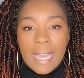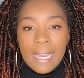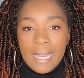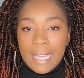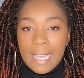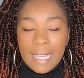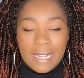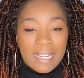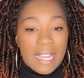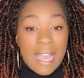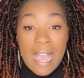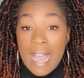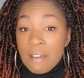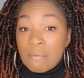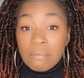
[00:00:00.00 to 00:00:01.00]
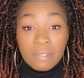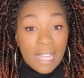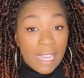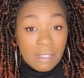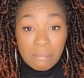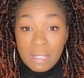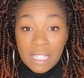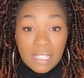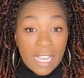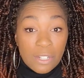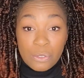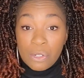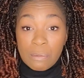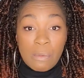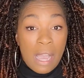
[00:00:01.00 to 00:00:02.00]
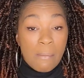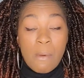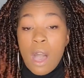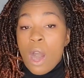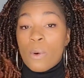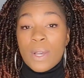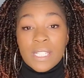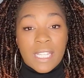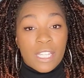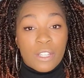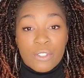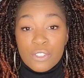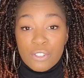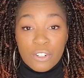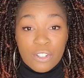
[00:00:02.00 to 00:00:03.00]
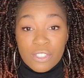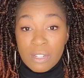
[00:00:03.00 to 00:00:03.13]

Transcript: And like me, like normal, I'm always a heels girl,